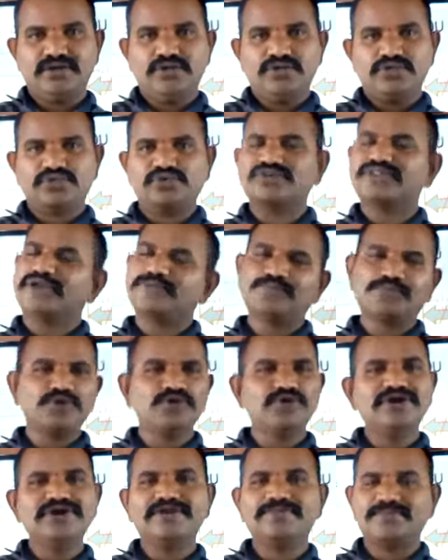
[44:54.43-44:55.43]
So that
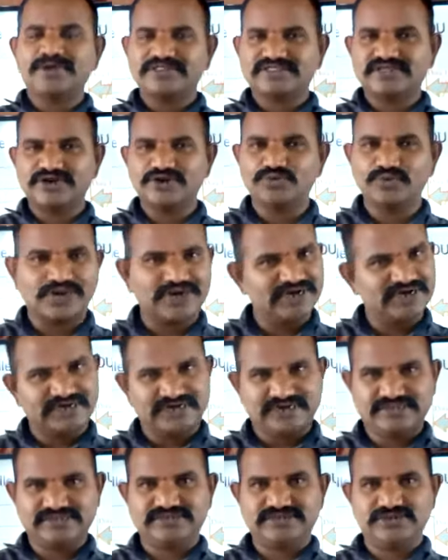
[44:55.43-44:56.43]
purely depends on your
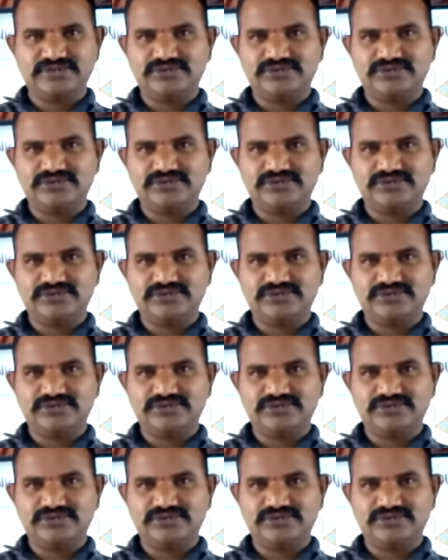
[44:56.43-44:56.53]
interest.